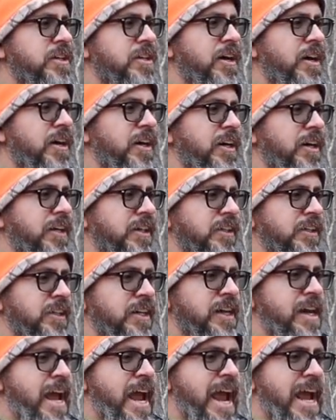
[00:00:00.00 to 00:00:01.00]

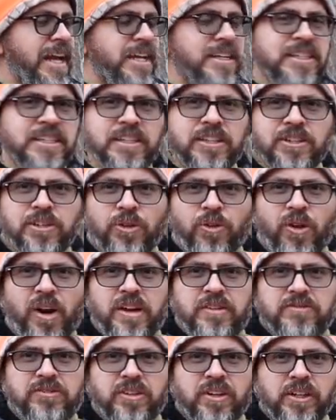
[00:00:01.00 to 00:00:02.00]
handy little
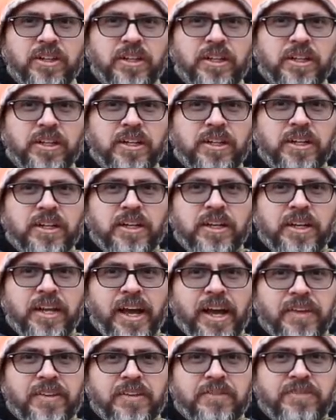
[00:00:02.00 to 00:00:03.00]
rifle.
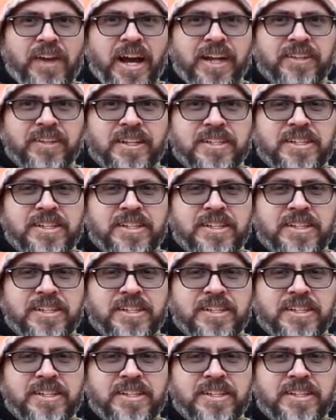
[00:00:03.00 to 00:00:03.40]
And the fact that it